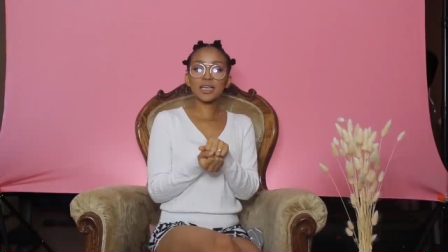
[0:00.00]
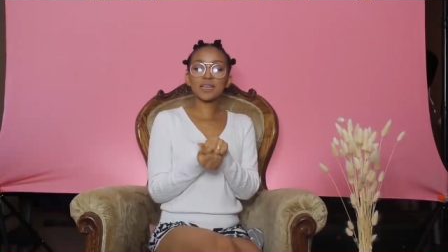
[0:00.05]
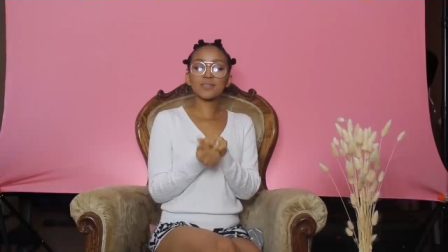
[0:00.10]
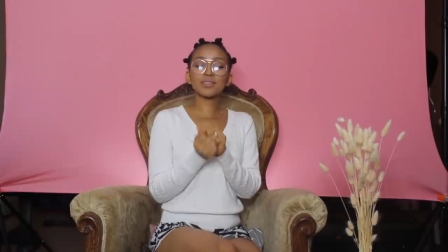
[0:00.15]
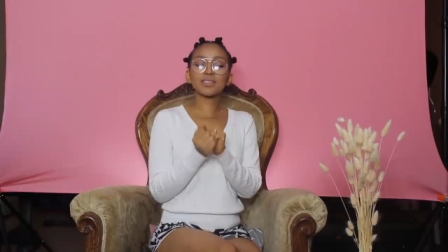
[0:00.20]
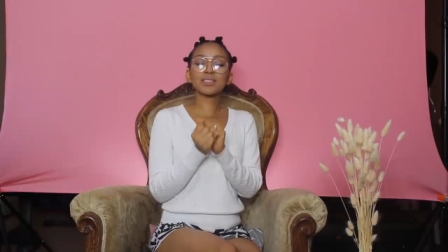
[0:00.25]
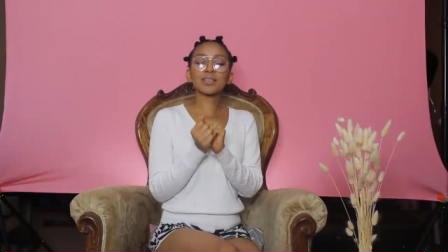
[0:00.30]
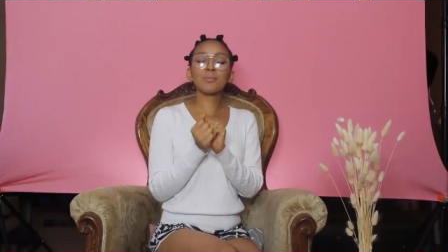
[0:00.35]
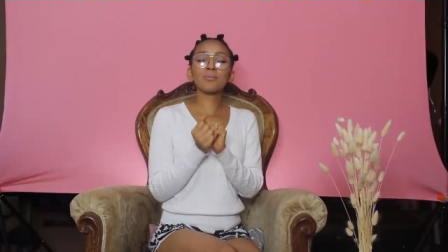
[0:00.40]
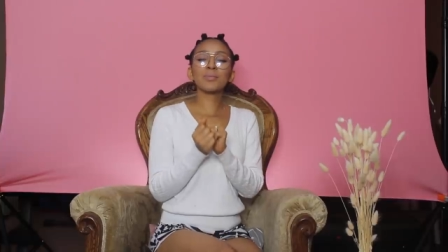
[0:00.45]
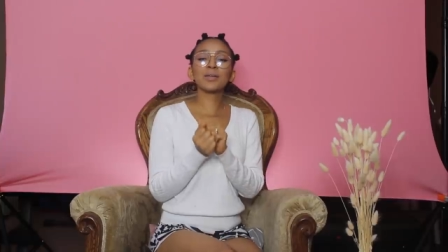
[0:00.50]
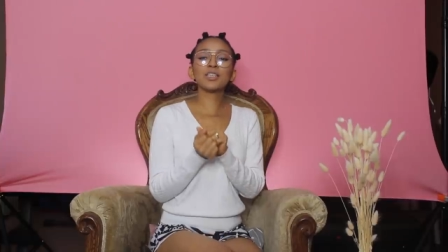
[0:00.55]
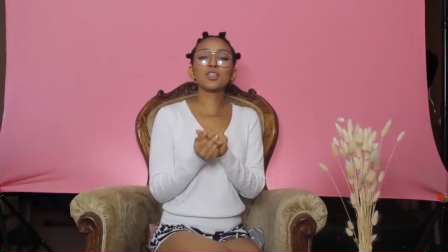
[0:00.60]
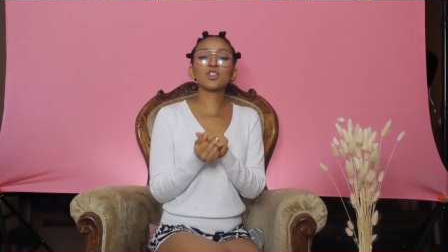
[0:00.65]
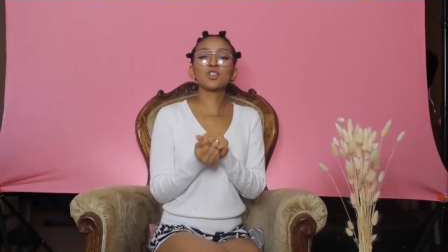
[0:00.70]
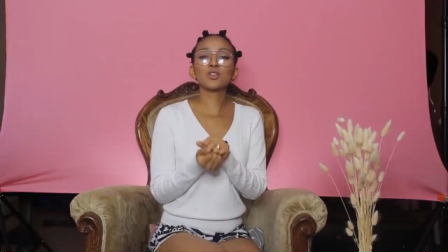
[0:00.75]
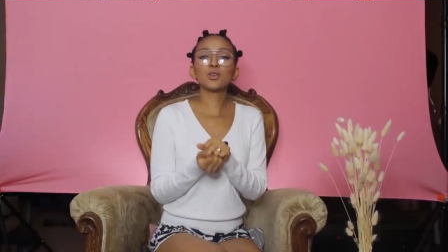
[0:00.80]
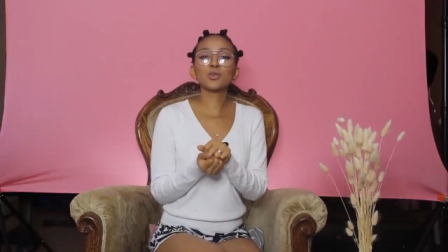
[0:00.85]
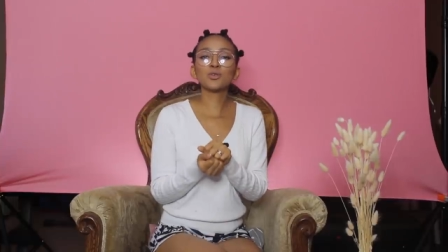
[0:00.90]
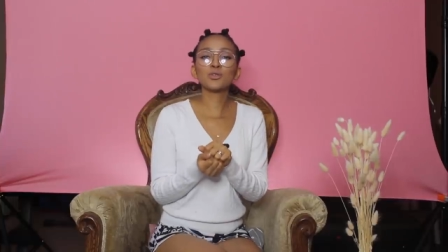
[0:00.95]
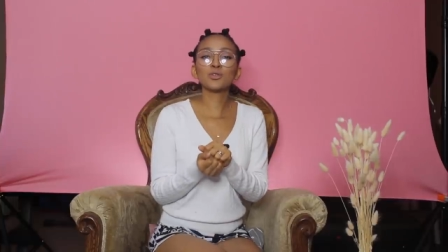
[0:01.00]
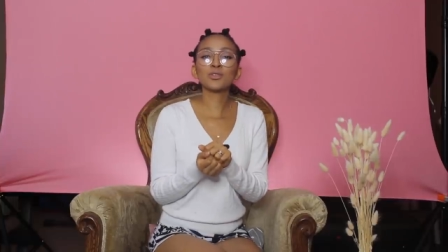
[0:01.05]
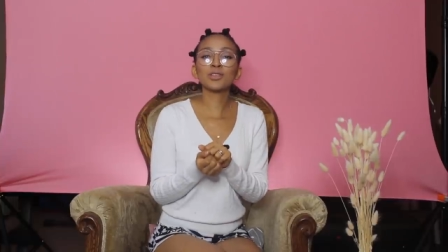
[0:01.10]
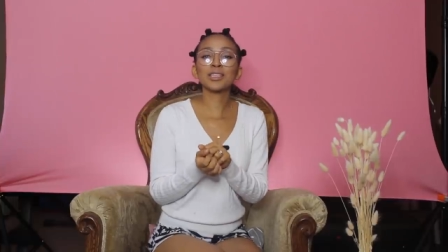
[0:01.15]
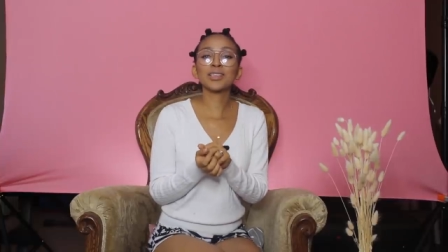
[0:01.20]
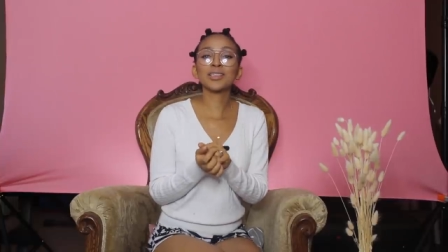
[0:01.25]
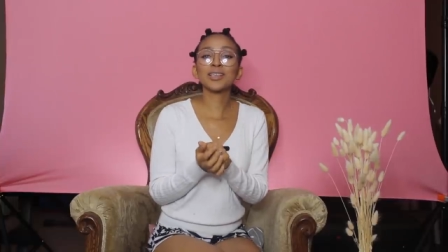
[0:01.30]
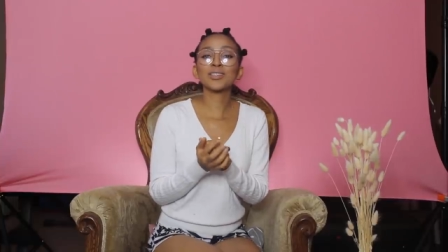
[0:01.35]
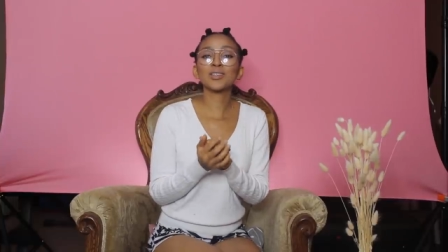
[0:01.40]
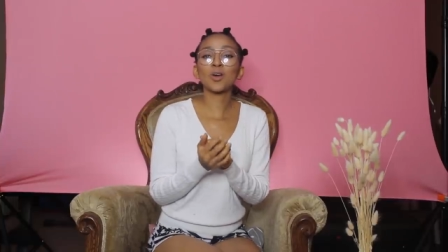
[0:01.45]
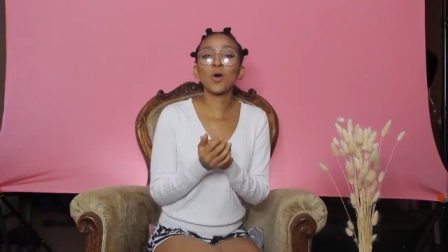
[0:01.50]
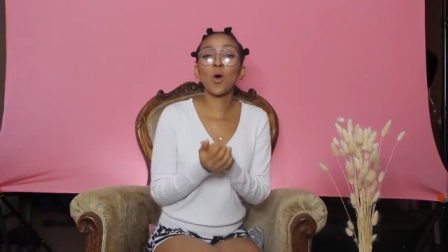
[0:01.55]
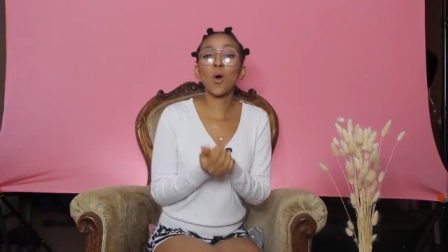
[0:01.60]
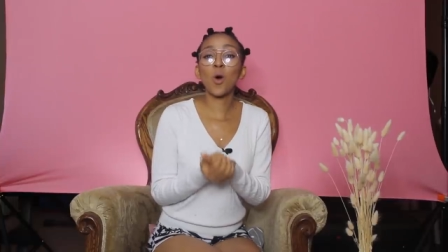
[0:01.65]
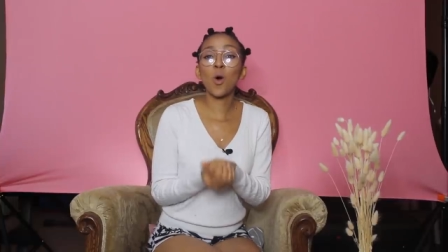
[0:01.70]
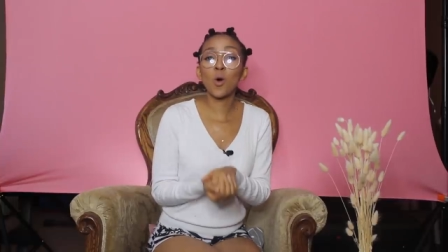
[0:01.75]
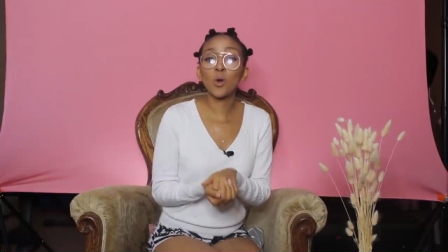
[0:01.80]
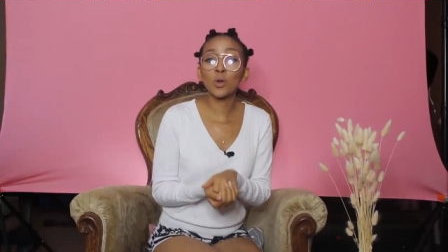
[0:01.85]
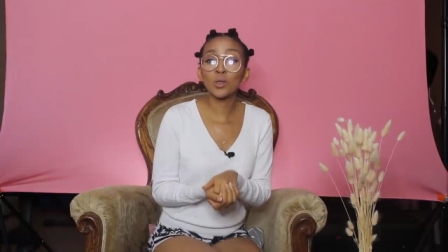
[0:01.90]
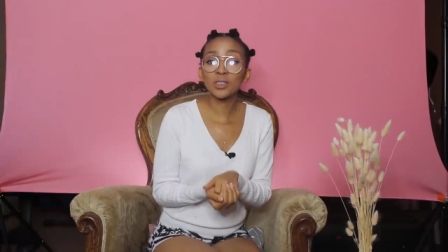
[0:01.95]
And if somebody shows you that there's a
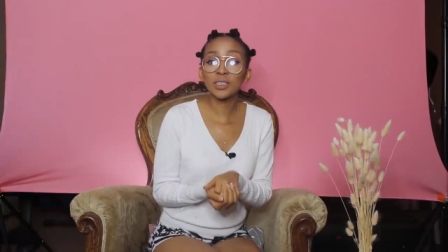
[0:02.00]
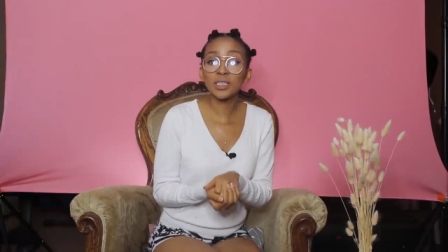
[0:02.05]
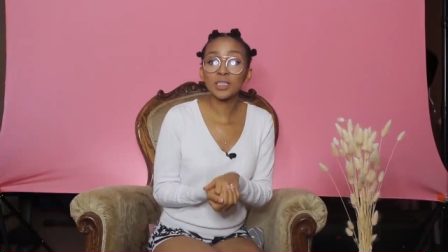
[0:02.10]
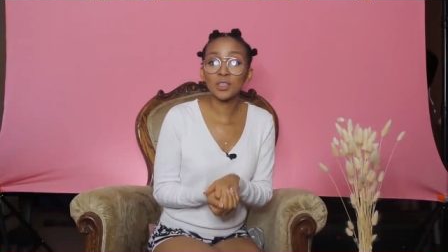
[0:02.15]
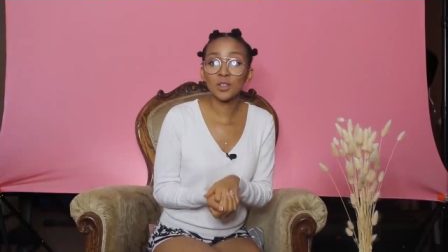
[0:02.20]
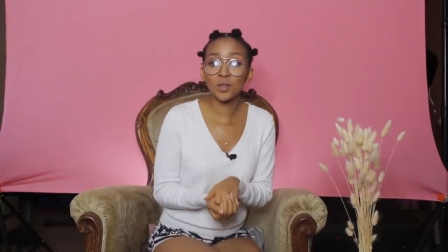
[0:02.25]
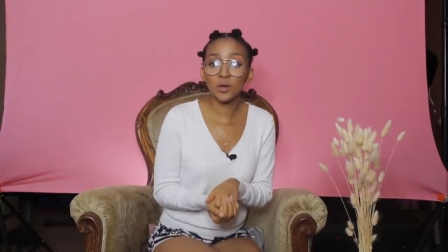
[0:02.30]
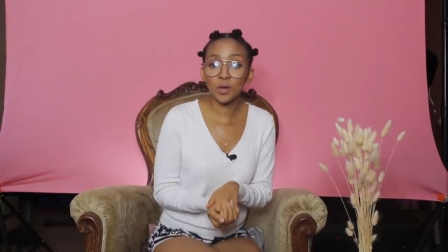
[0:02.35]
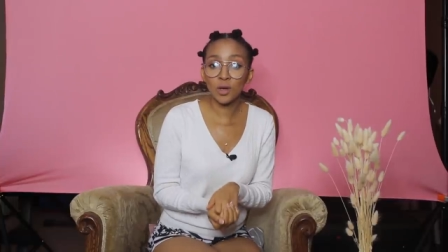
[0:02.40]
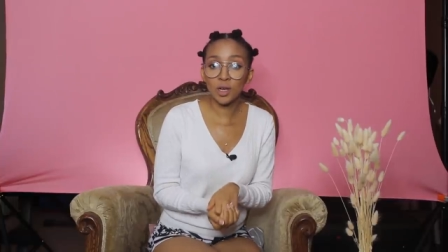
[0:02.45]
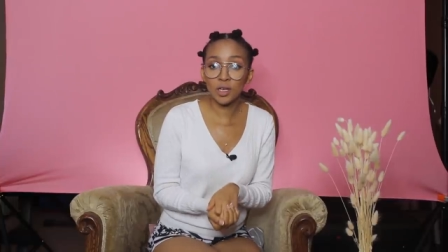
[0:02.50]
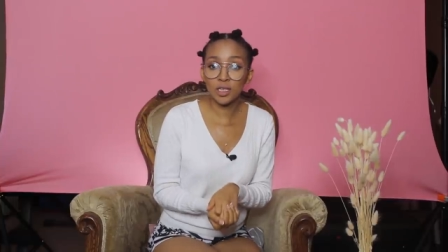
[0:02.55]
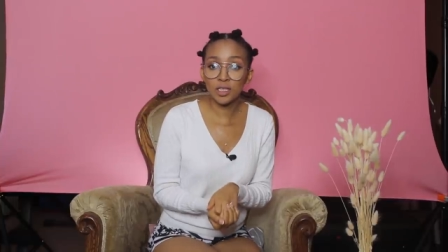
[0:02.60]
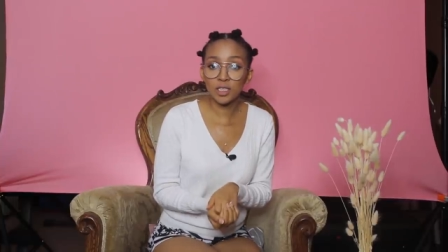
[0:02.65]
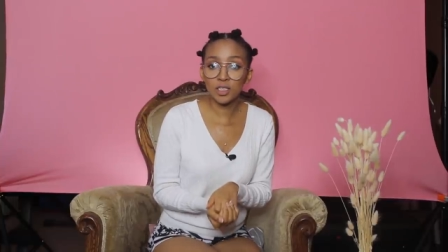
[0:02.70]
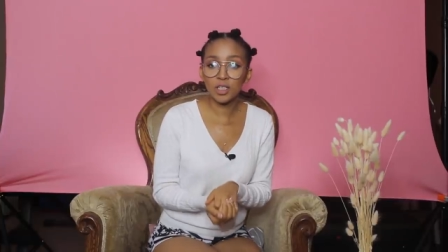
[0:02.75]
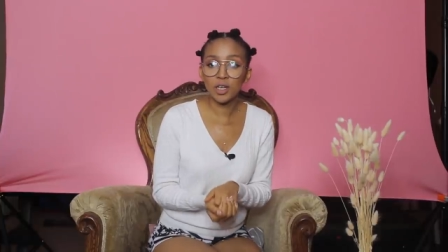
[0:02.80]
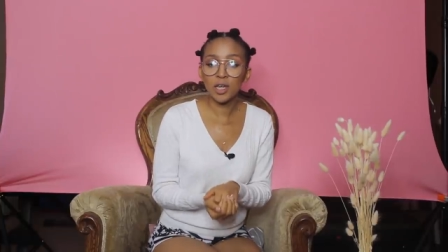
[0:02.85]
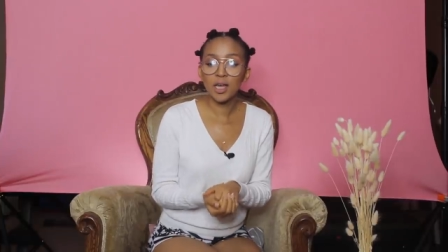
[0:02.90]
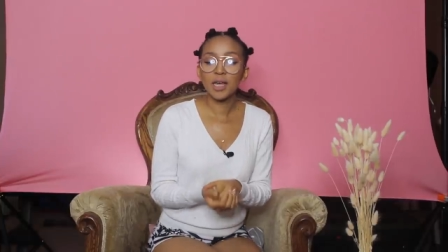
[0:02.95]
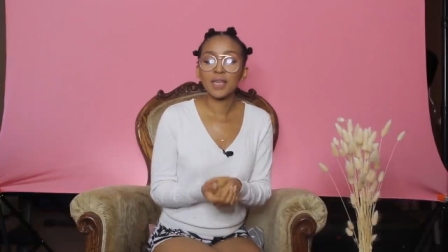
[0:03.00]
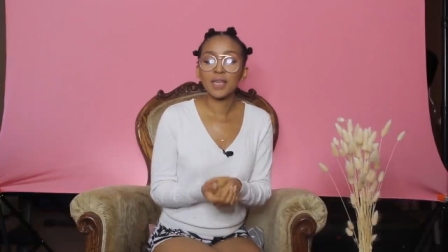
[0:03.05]
hole in your knowledge,